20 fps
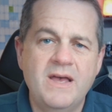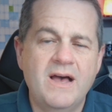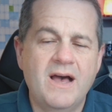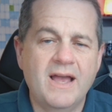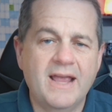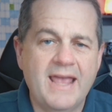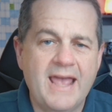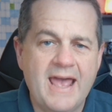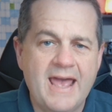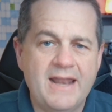
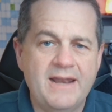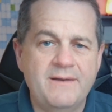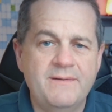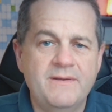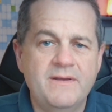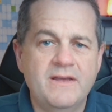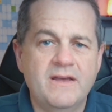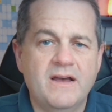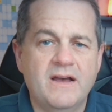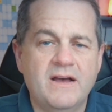Again,
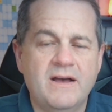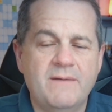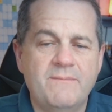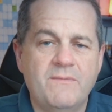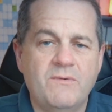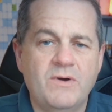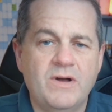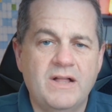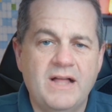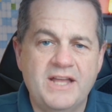
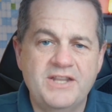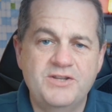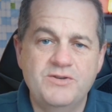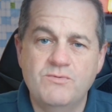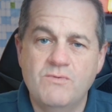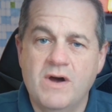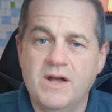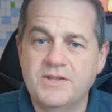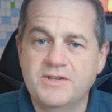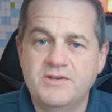well, I do
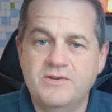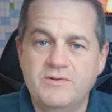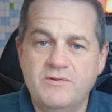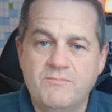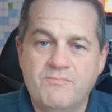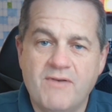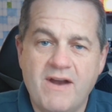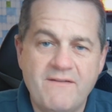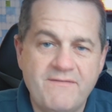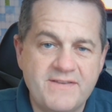want to
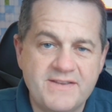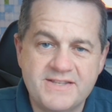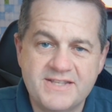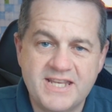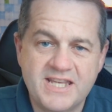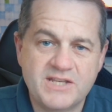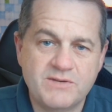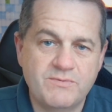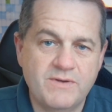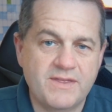preface
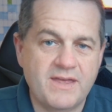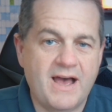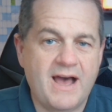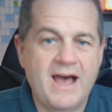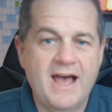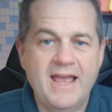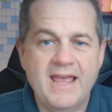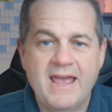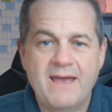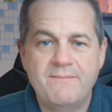this with
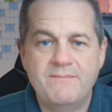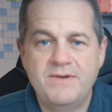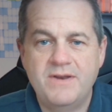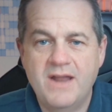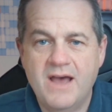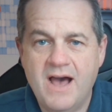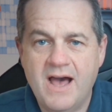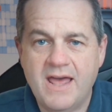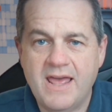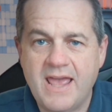I am
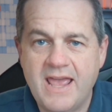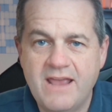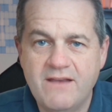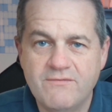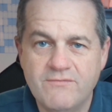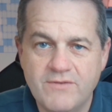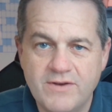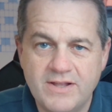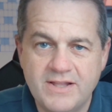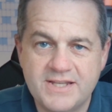not a
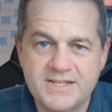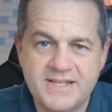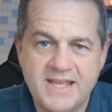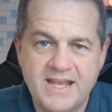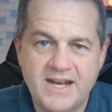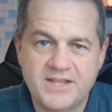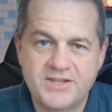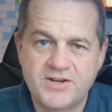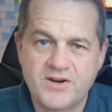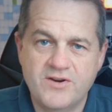real
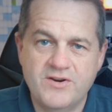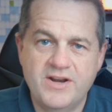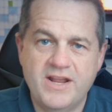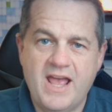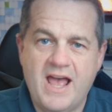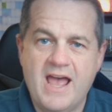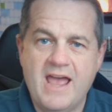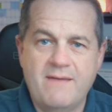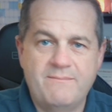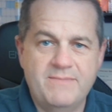estate attorney.
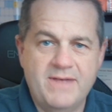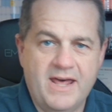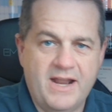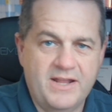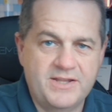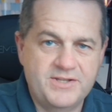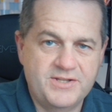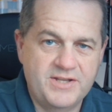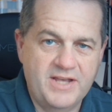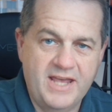I am
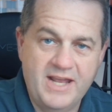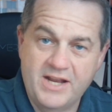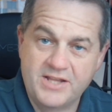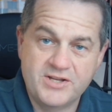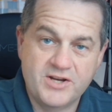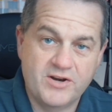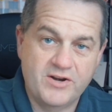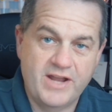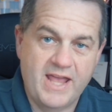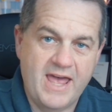not an
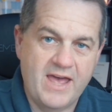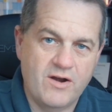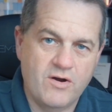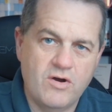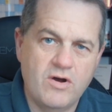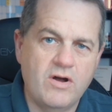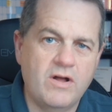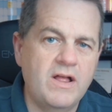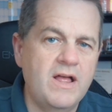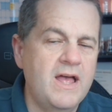attorney at
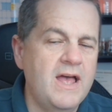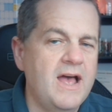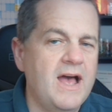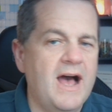all.